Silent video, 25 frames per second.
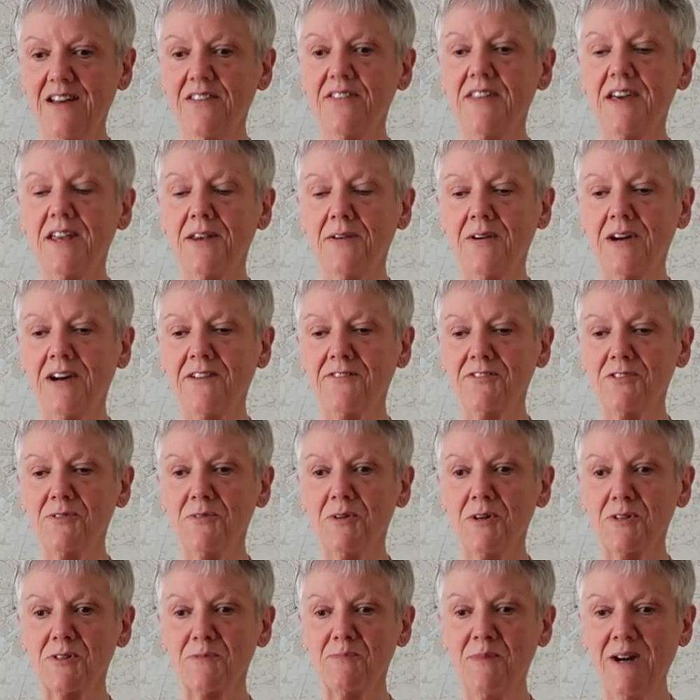They don't have to
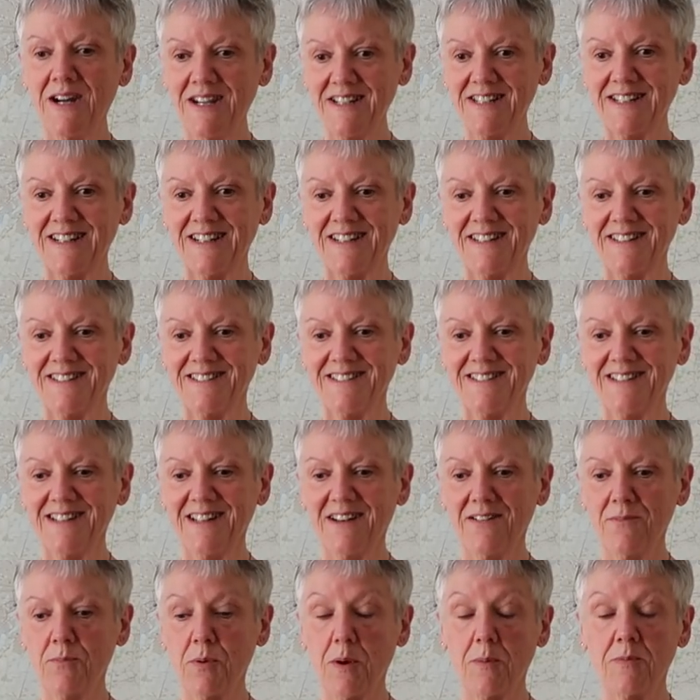watch my channel.
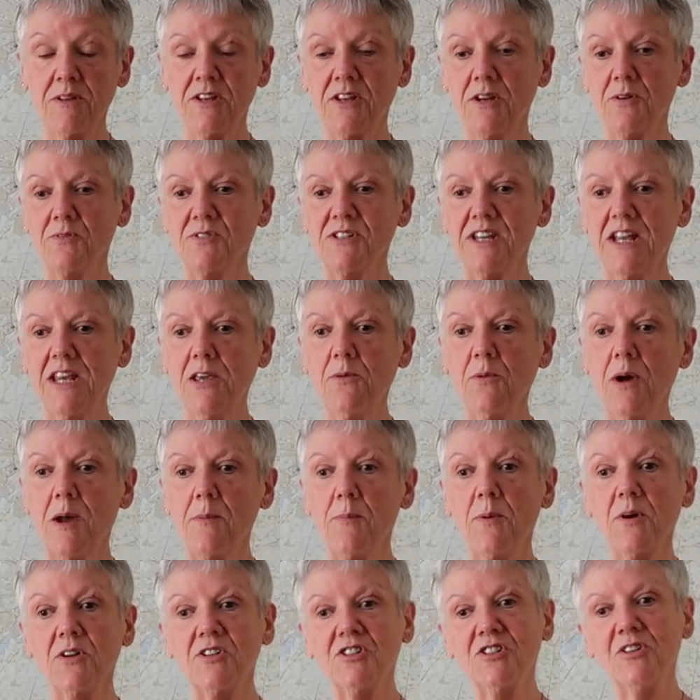I probably don't anyway,
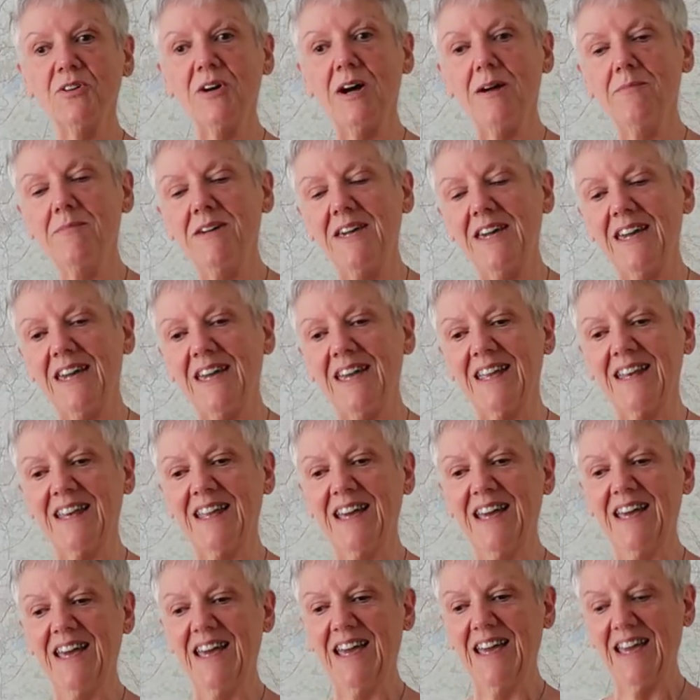but do you know what I mean?
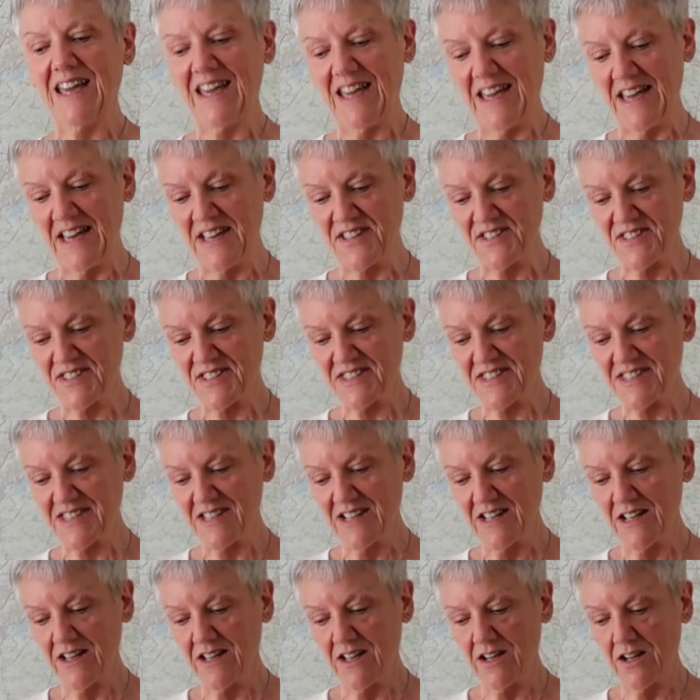It's
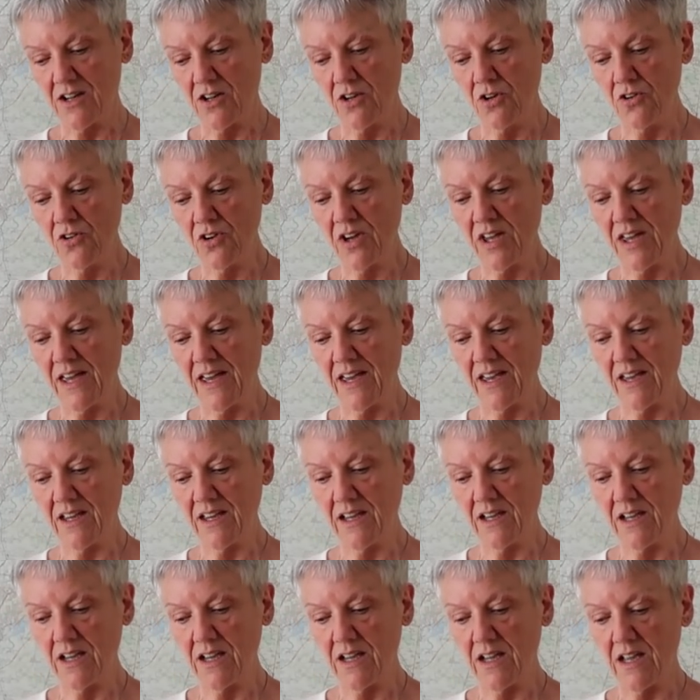
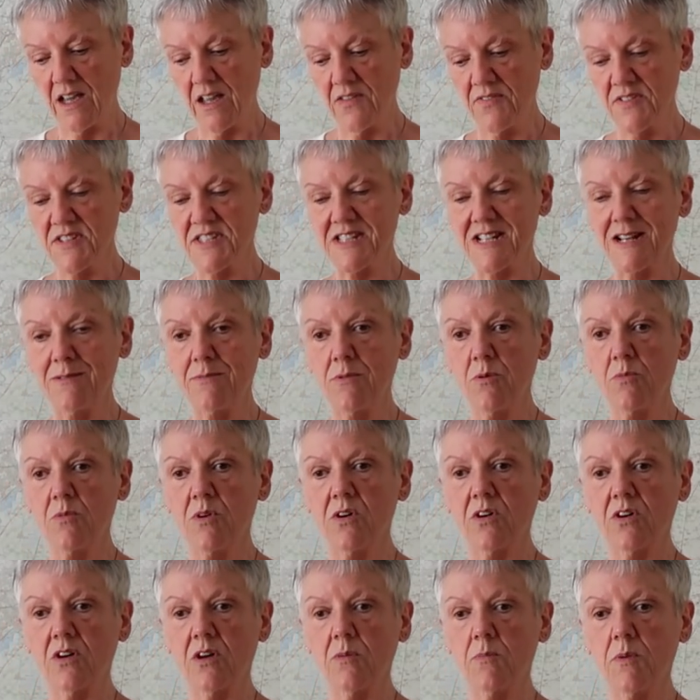looking in the Slimming
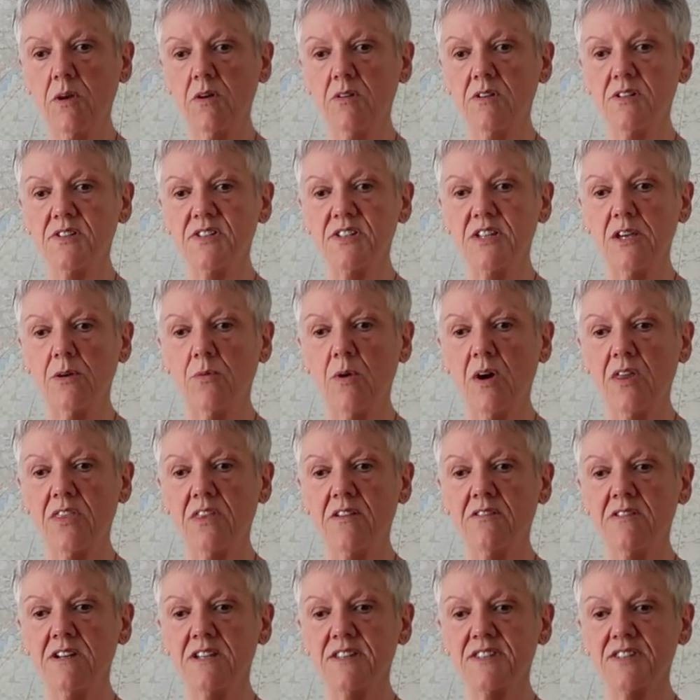World community, whether
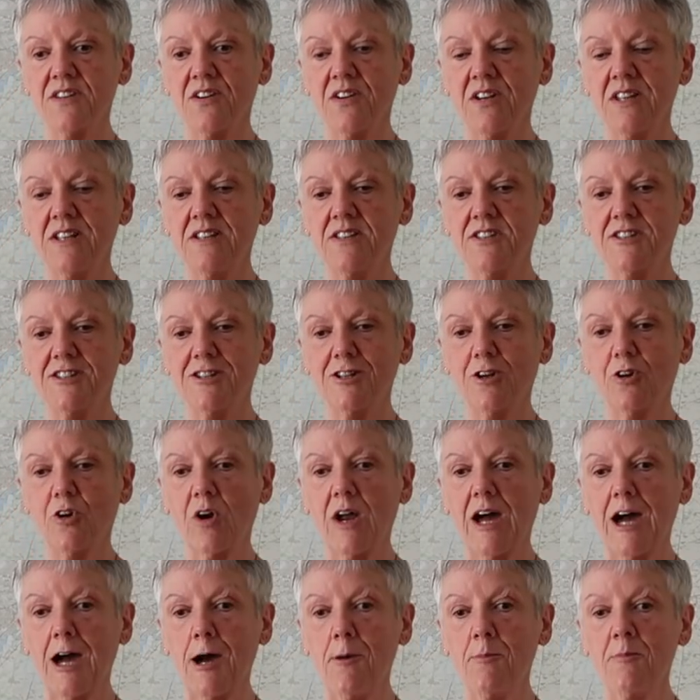it's on
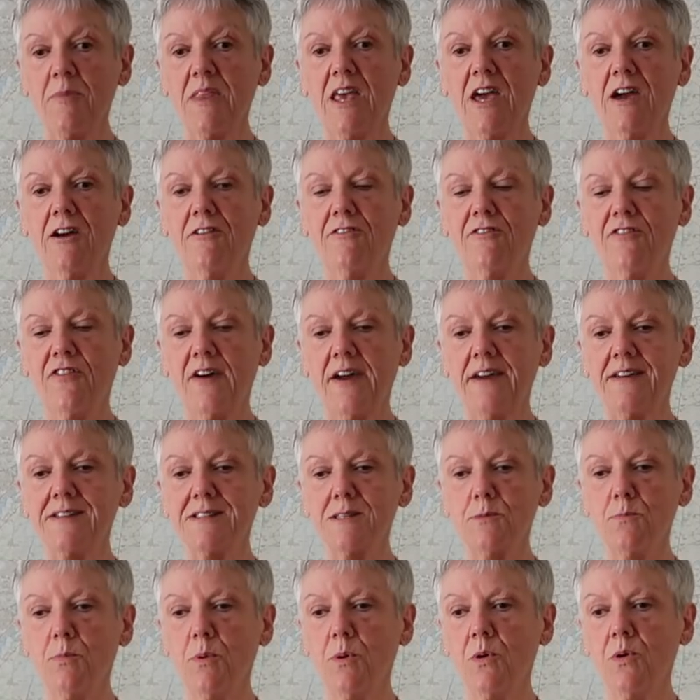Instagram,
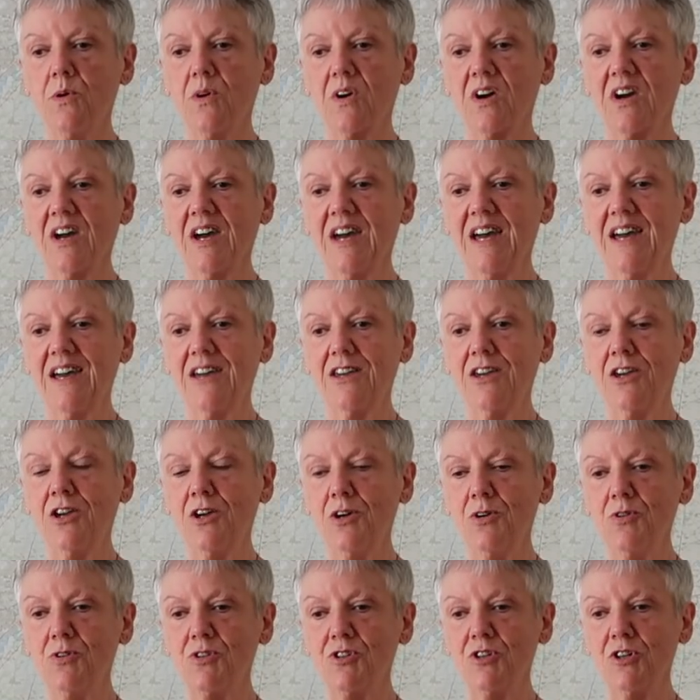Facebook,
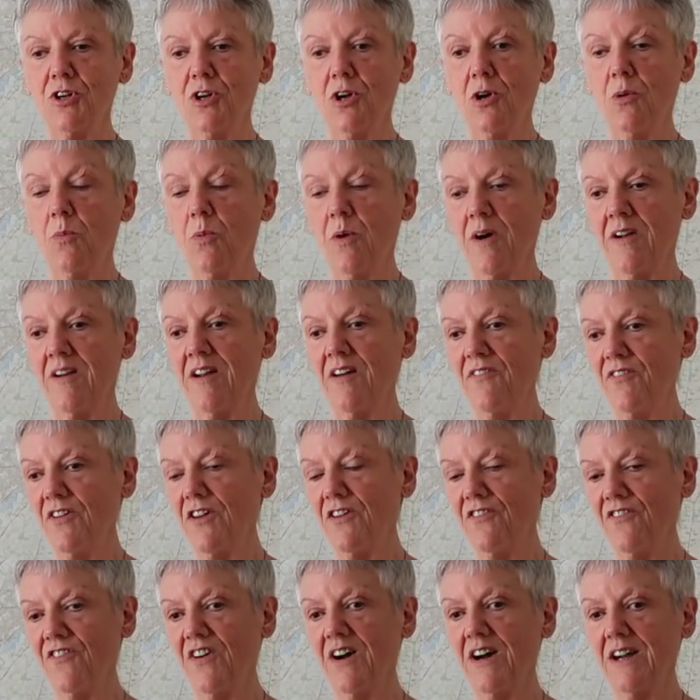YouTube, wherever
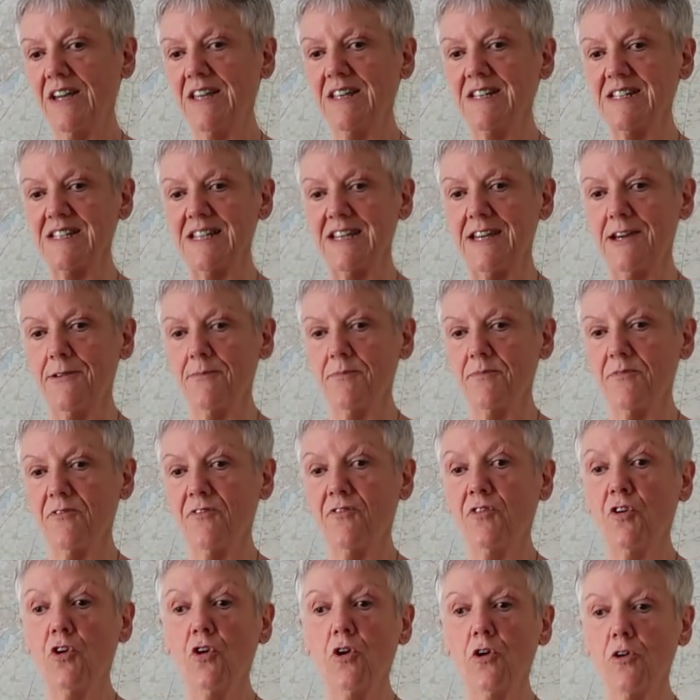you find it,
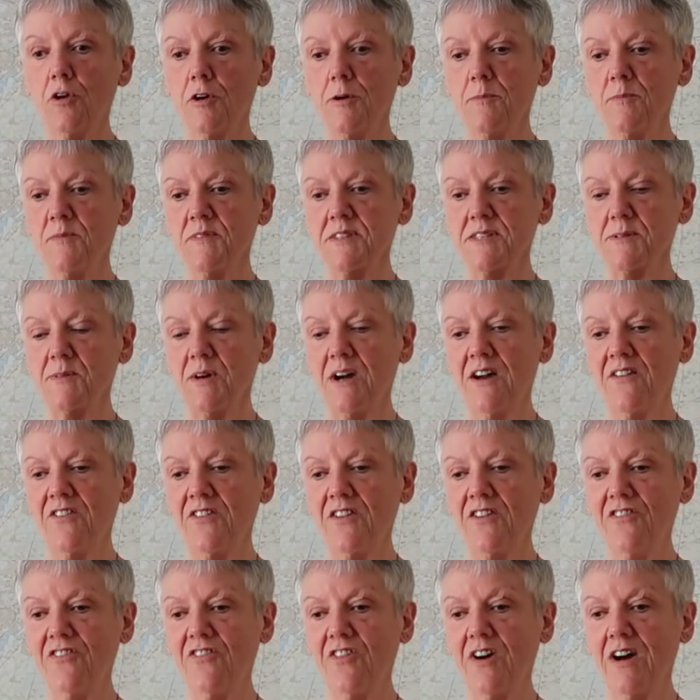forums, whatever
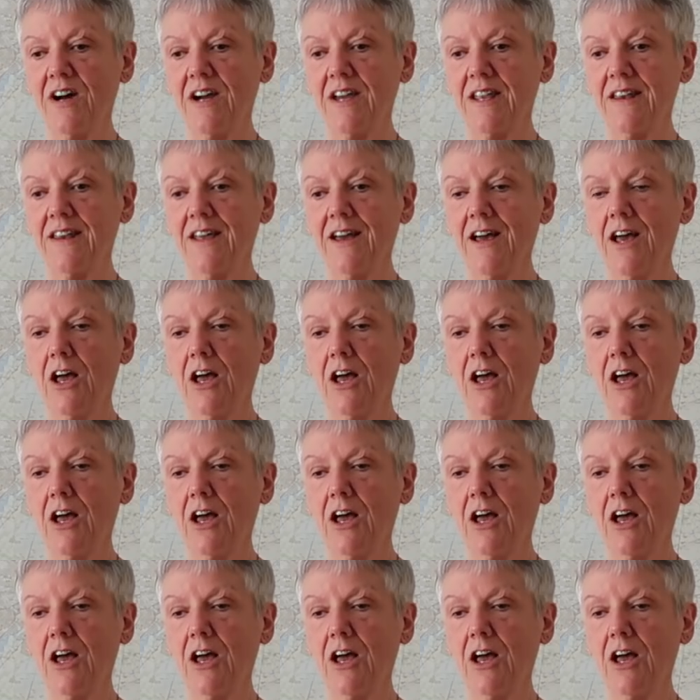you find,